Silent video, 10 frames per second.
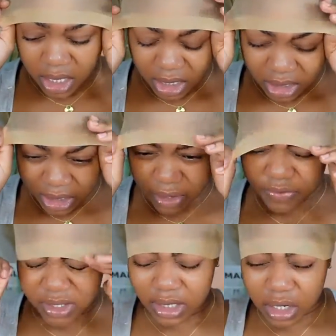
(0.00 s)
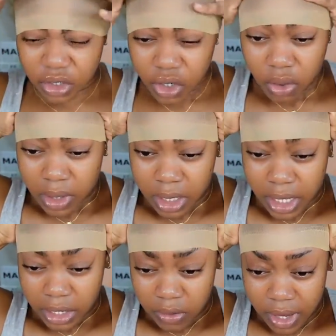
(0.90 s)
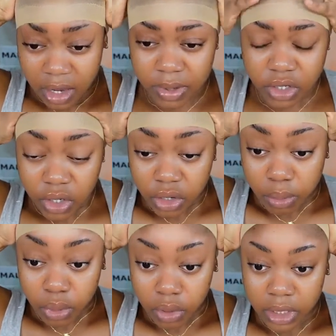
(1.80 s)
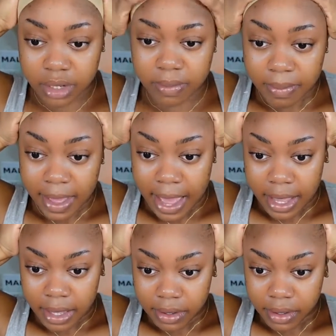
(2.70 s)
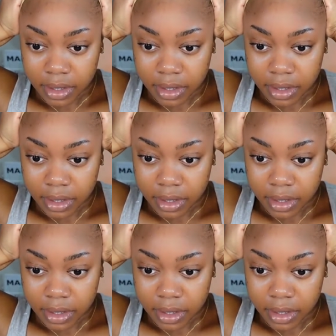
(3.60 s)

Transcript: itself is not showing, like you gotta make sure you pull it back.